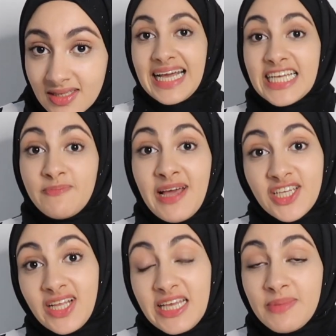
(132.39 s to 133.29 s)

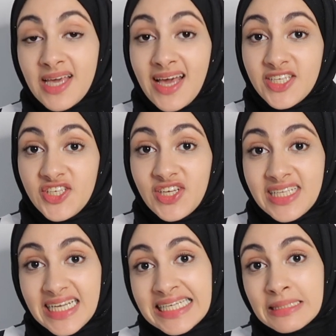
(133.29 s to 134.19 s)
Especially because you
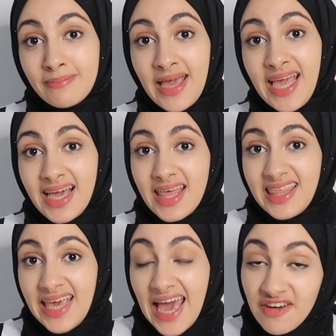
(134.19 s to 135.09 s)
didn't make
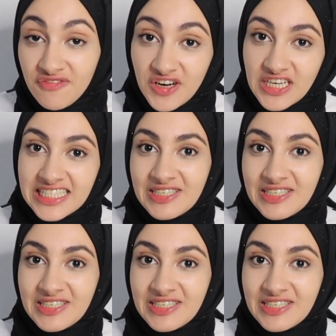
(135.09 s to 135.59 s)
the effort